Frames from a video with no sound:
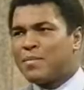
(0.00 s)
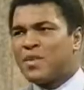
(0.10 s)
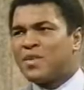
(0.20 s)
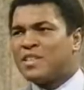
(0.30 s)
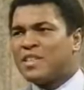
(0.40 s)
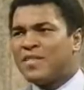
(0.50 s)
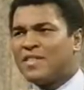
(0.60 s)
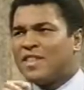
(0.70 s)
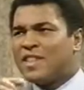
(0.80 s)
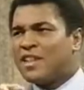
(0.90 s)
because he never
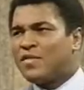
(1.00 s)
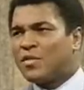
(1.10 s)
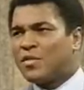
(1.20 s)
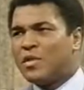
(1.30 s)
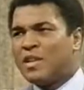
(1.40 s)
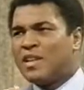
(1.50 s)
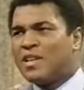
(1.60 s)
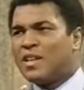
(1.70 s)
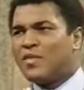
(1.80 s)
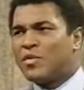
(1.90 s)
did an interview,
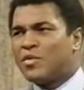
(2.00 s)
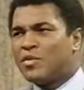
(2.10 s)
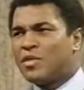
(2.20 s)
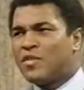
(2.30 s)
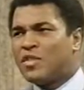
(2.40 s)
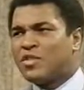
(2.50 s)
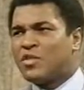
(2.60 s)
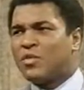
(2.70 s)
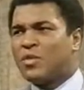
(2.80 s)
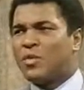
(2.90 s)
never would do a TV
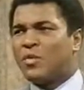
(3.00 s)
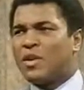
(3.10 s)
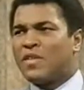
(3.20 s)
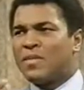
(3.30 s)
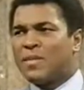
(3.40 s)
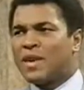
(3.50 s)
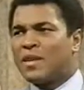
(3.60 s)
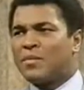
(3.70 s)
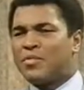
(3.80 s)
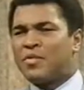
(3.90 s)
show. Whenever he make
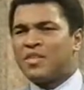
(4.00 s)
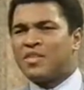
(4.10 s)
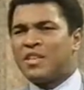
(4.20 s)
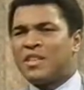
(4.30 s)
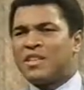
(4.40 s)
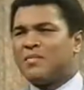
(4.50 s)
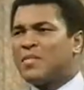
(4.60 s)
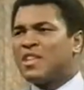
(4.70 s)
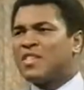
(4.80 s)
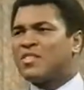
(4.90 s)
an appearance,
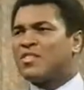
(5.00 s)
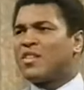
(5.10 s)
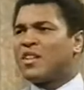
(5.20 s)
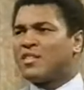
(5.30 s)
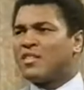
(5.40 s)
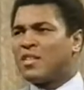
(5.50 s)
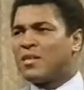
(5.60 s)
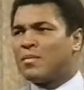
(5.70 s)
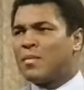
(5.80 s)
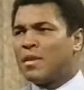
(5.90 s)
millions would turn out to see
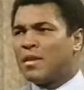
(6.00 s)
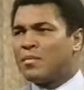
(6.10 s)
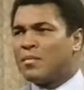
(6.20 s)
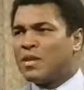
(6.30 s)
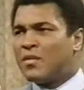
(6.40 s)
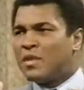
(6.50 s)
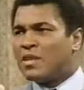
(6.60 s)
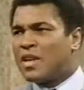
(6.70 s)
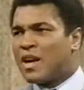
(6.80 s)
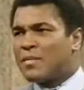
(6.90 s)
him. But he
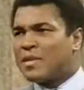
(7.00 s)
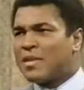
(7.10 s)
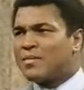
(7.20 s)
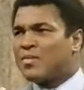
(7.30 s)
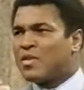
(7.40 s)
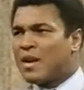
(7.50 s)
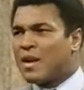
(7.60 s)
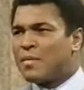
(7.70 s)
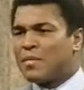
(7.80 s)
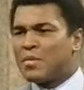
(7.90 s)
wasn't common. I'm so
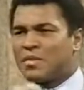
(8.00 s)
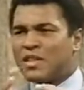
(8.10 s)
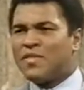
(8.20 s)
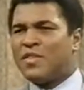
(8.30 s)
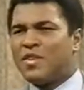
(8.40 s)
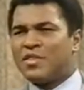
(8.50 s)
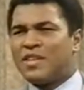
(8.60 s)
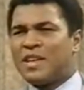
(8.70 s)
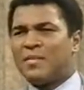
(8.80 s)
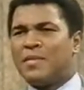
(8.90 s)
common. I'm on TV all the
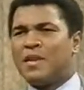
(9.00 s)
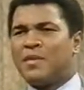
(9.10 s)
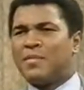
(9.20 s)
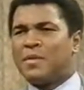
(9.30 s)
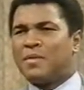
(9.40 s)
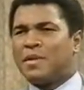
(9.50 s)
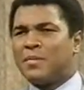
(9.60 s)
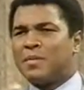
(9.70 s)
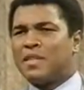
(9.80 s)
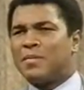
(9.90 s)
time. People
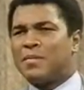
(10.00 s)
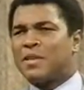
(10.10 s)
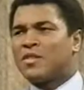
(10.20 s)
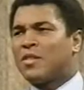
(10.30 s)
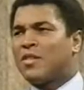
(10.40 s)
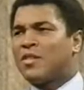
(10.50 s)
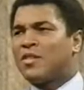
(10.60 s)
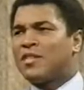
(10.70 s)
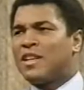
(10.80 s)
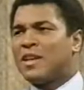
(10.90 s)
imitate me. I talk all
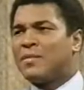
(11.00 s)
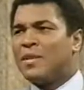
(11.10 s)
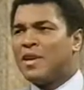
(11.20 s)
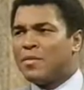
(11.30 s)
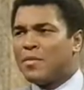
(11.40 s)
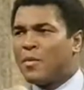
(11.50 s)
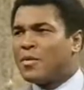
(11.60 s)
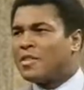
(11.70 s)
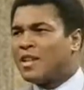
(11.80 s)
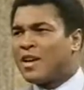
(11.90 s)
the time. I'm
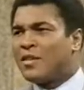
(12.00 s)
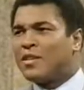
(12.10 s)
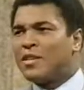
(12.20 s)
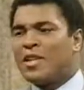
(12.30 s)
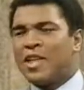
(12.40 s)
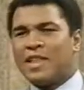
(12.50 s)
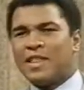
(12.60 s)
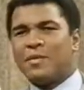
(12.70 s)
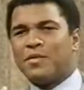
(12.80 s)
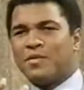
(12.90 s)
always clowning. And
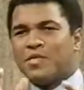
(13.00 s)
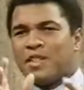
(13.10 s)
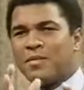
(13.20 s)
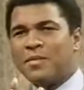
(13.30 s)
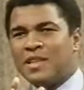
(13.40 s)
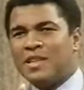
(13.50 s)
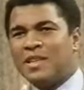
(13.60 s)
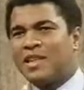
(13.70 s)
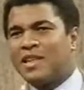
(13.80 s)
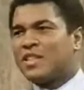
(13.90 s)
then when you see me,
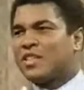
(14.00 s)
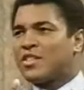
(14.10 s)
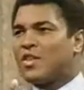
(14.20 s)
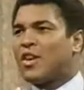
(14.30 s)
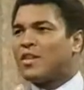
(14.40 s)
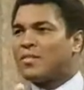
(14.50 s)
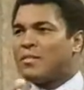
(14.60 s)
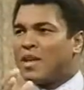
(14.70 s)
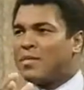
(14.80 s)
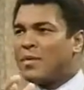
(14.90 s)
it's just hard to
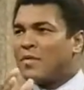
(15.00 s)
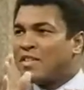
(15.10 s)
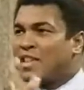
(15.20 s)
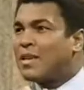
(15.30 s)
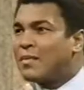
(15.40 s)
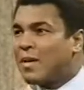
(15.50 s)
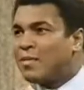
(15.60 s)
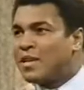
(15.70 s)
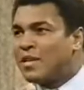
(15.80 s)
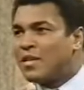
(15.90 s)
make people forget about
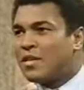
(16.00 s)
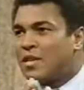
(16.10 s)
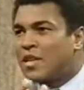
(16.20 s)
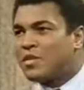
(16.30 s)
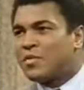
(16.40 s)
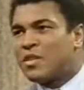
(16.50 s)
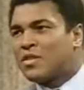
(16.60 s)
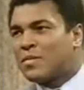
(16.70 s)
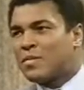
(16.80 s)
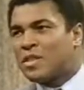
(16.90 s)
me. That's why
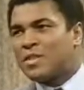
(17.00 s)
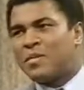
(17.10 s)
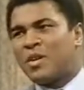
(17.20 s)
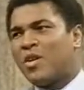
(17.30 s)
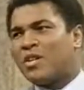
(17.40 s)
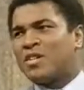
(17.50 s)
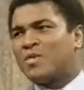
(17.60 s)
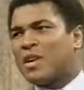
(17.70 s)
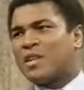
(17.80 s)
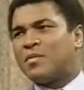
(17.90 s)
it'll be hard. That's
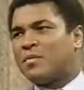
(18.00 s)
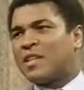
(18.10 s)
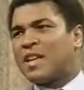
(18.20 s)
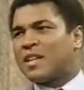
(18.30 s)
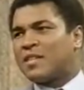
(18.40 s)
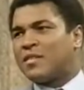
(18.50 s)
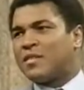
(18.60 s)
why I couldn't be an actor.